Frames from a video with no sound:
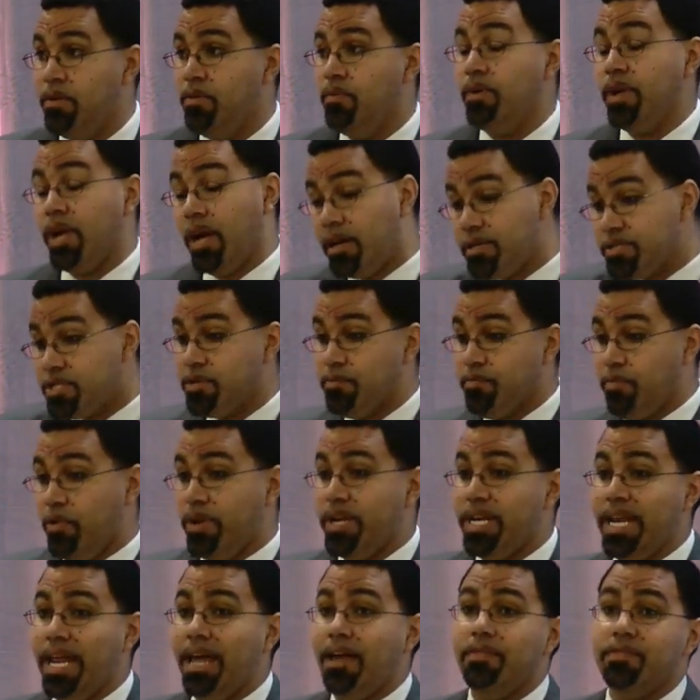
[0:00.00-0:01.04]
We also
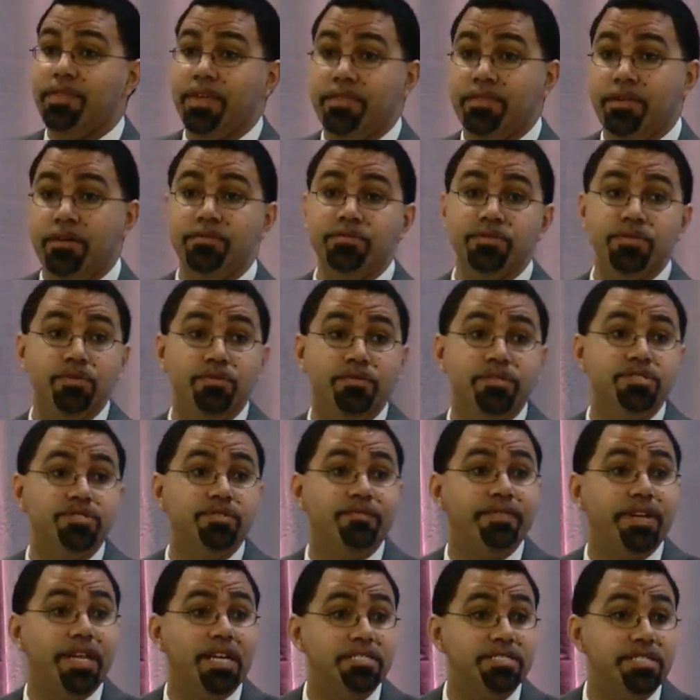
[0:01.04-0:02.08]
pointed out that those who are in
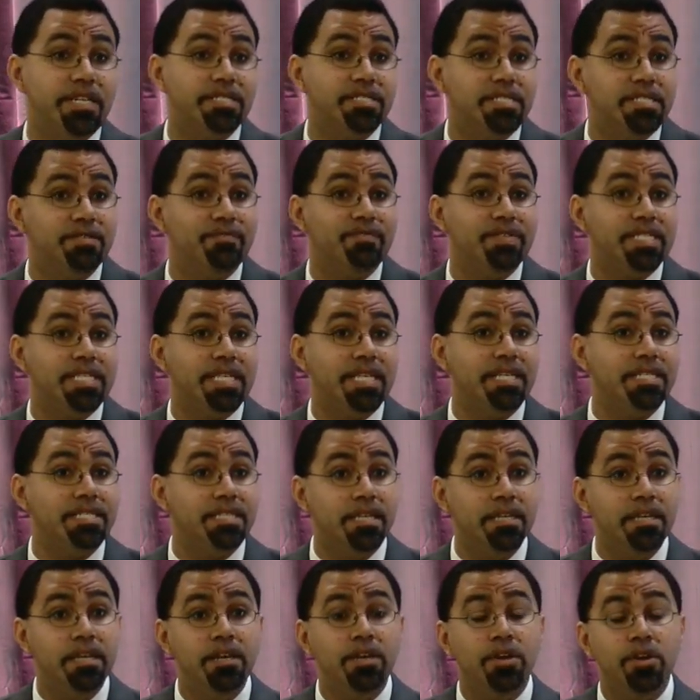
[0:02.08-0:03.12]
juvenile justice
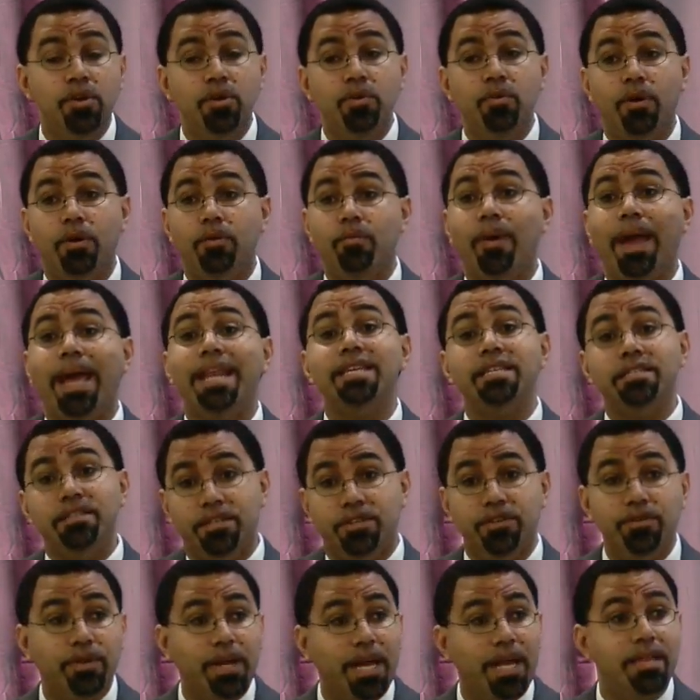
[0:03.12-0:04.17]
facilities who are ready to
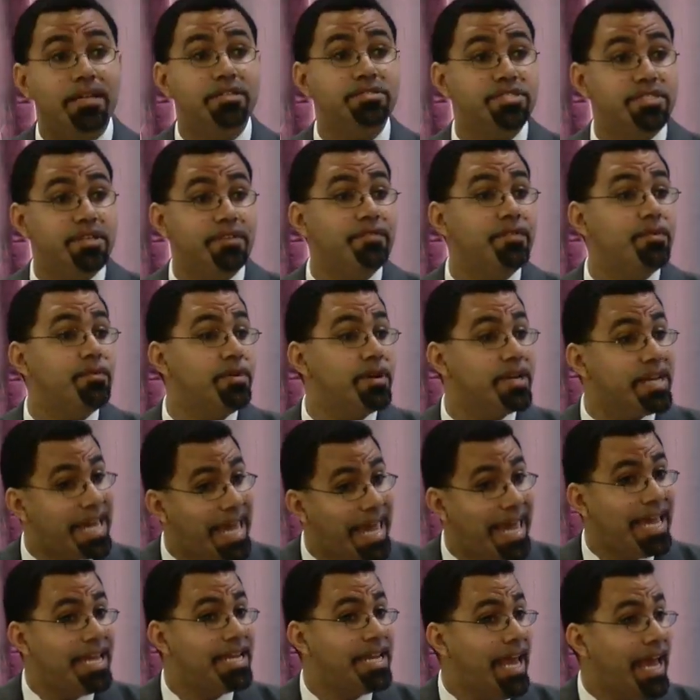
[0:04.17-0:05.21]
do college-level work
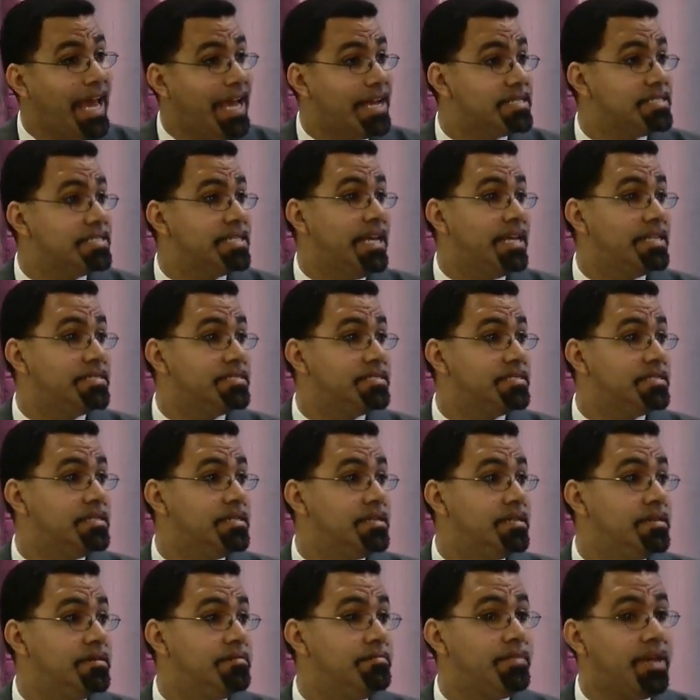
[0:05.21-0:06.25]
can access
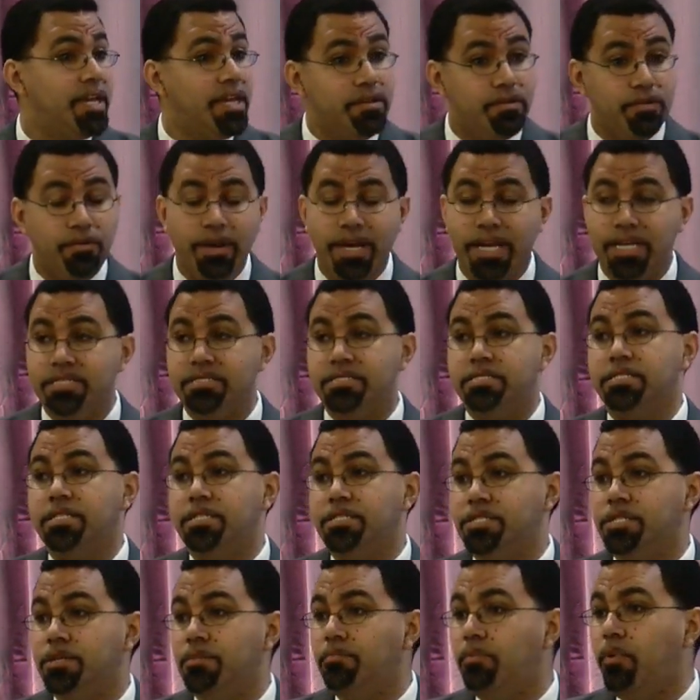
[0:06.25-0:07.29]
Pell Grants to
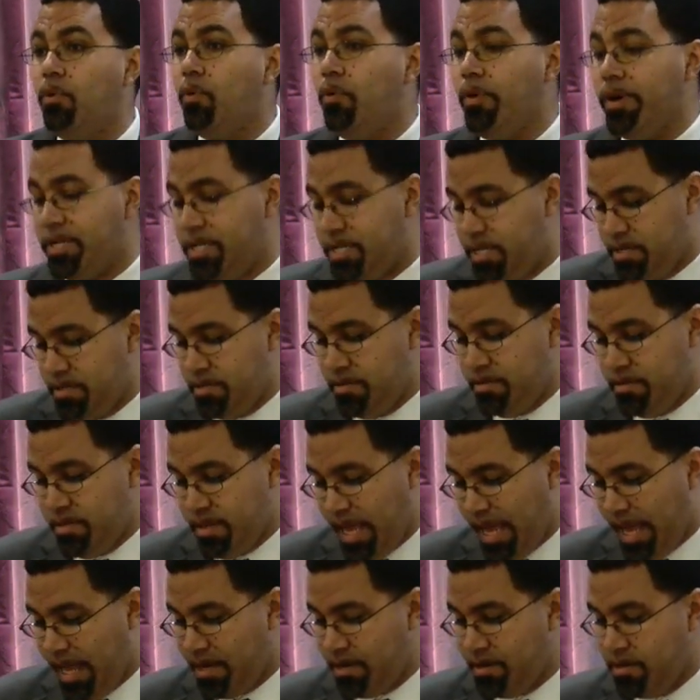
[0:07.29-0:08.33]
support
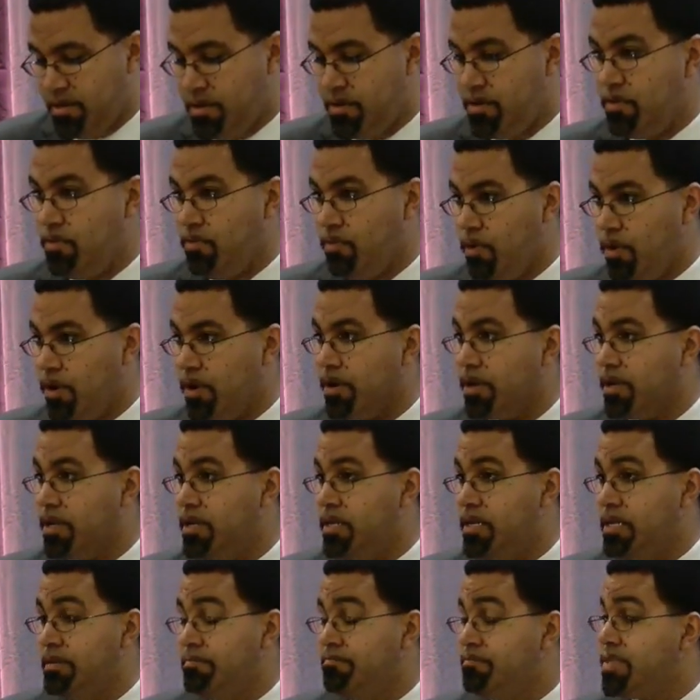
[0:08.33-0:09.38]
that work.
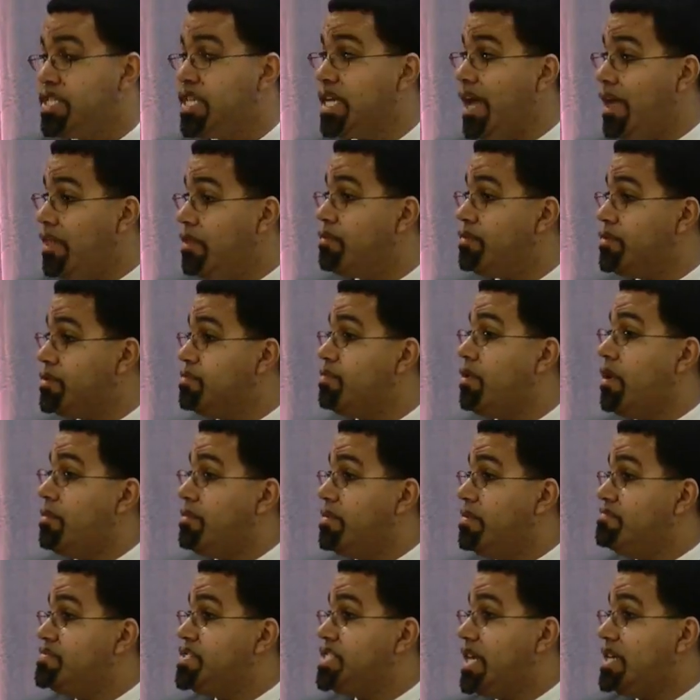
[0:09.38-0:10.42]
Together with the
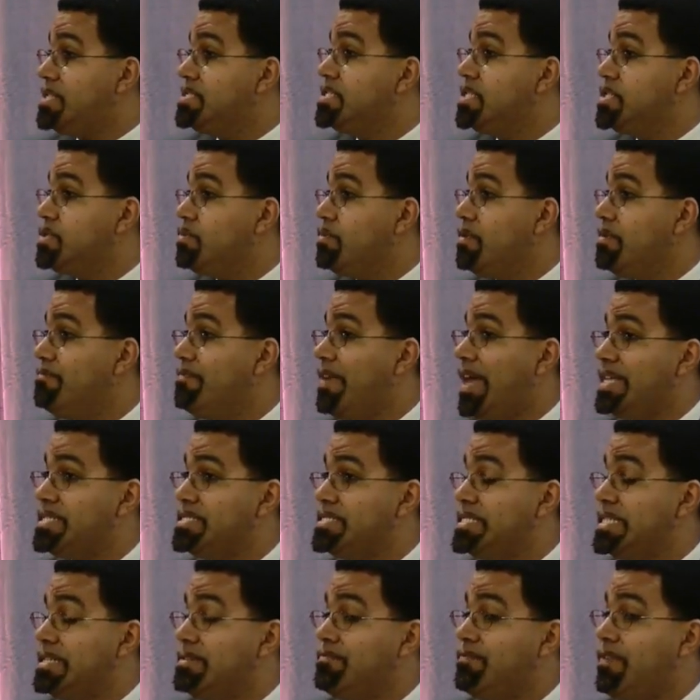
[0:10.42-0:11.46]
Department of Justice, we're
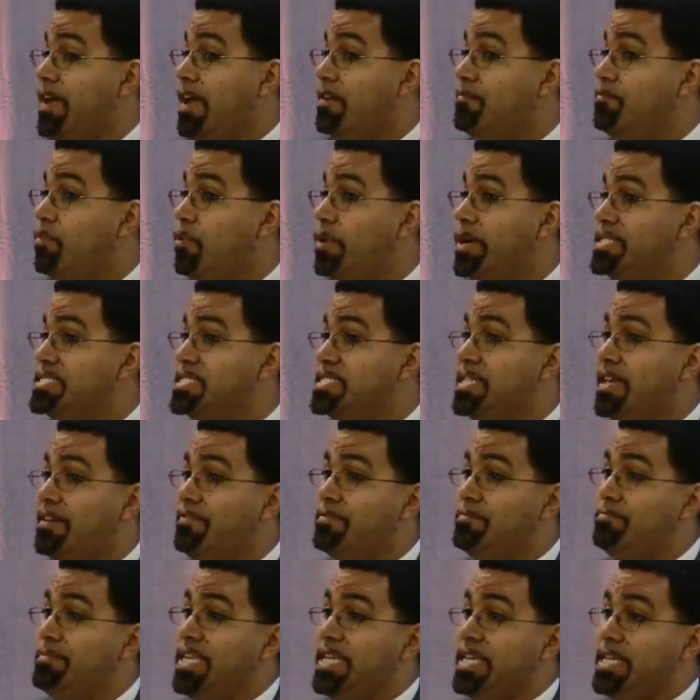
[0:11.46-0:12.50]
investing
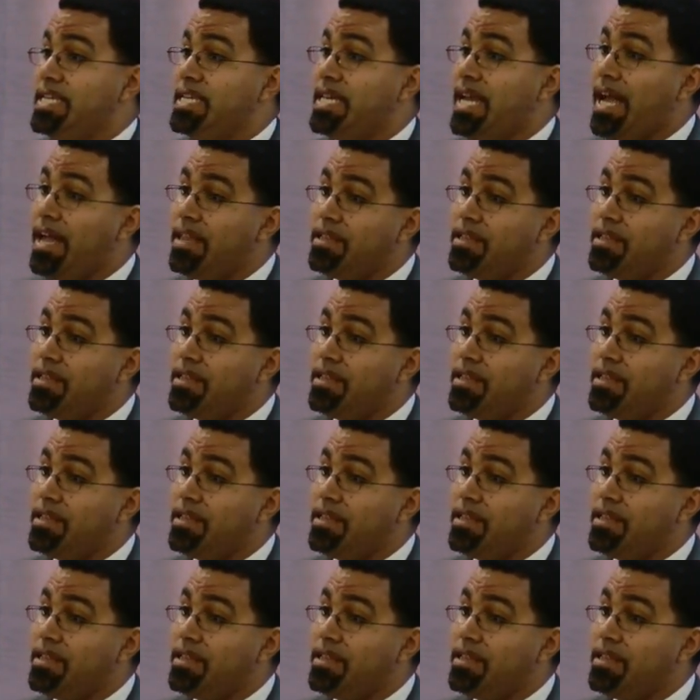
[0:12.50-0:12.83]
$5.7 million